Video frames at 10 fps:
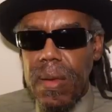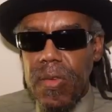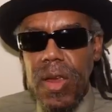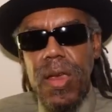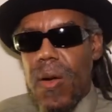
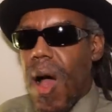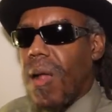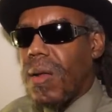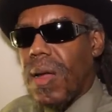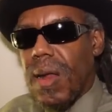See,
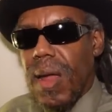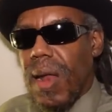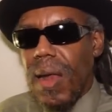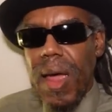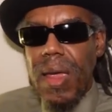y'all looking
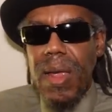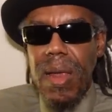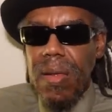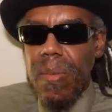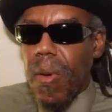at it like
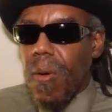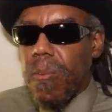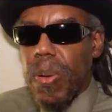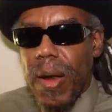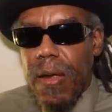it's some
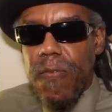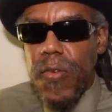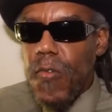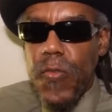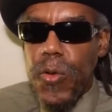old play
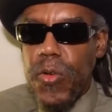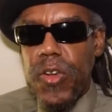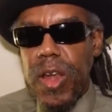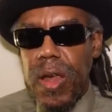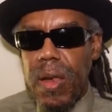foo-foo
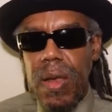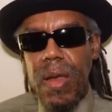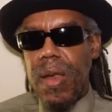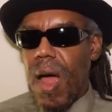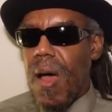shit.
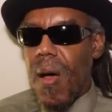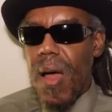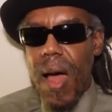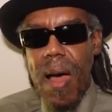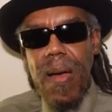No,
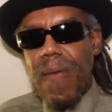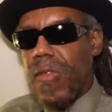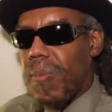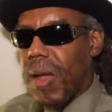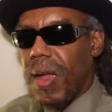I would have
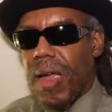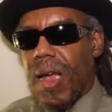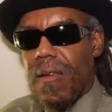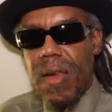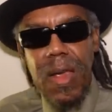to be a
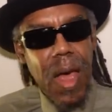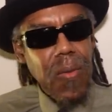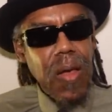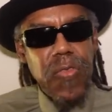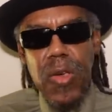gangster. I
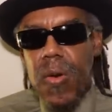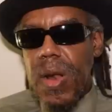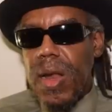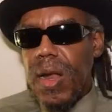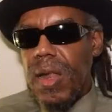would have to go
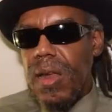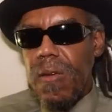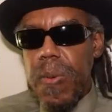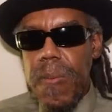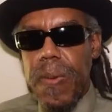in here and let
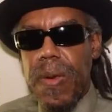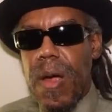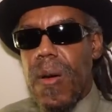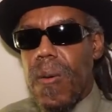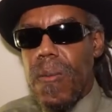these people
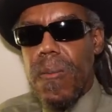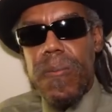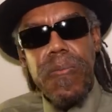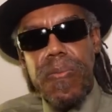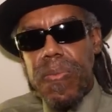know
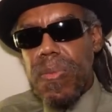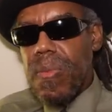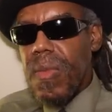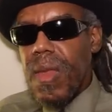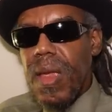
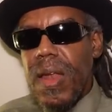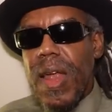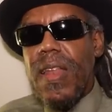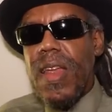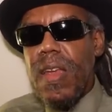
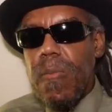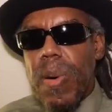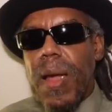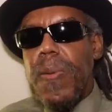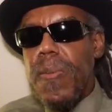that these
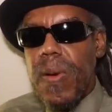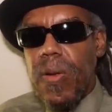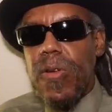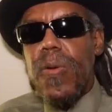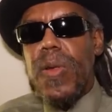black people
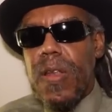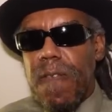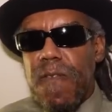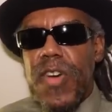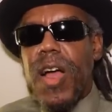gonna do what
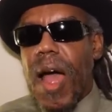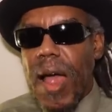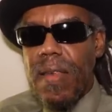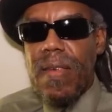the fuck I